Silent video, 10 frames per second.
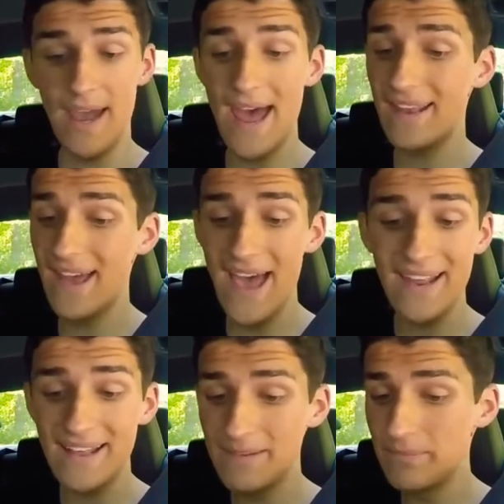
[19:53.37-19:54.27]
at
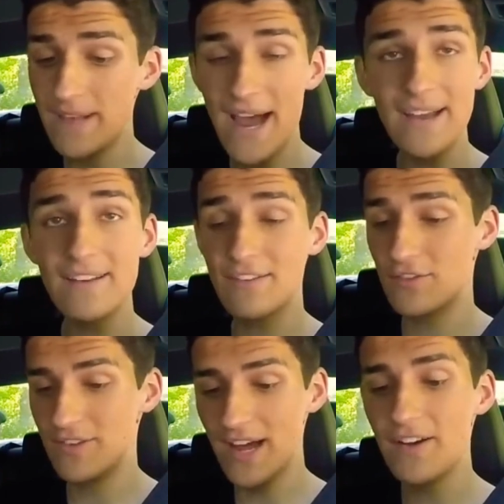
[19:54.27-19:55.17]

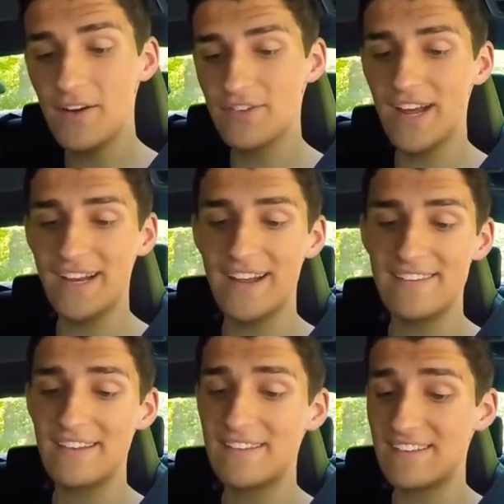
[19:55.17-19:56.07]

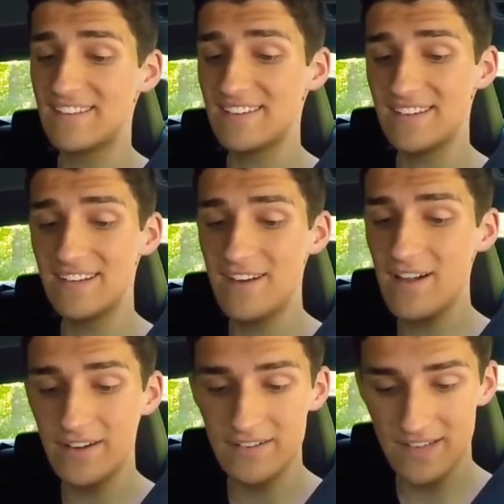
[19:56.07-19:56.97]
$9.99 to
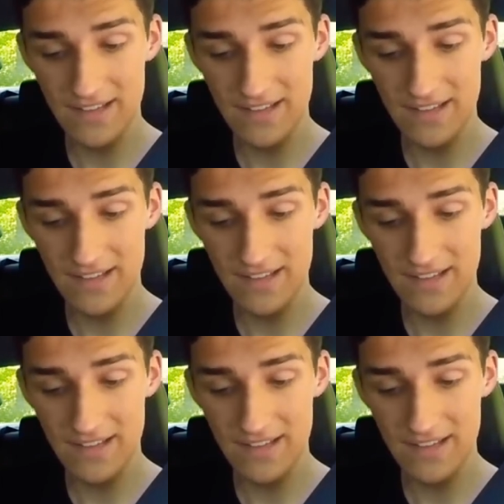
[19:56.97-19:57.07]
$16.